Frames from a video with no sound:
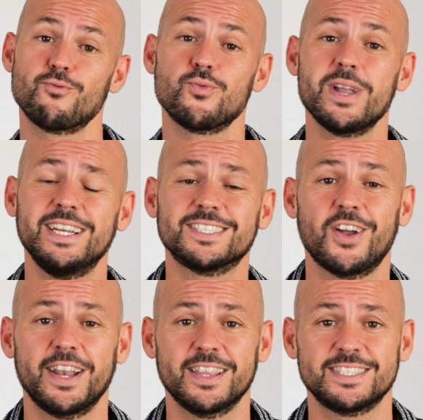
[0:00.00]

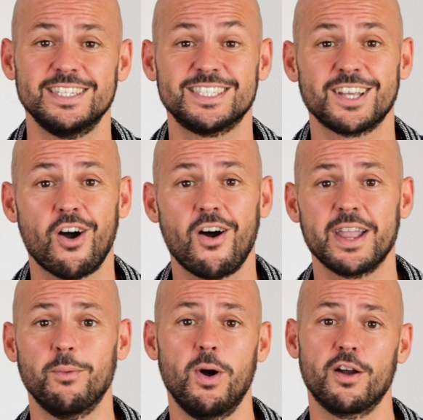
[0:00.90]
redesigning this
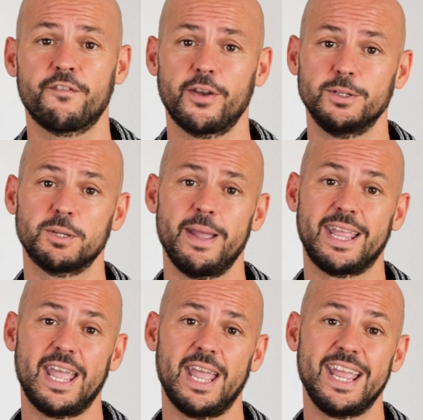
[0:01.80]
entire workflow to make it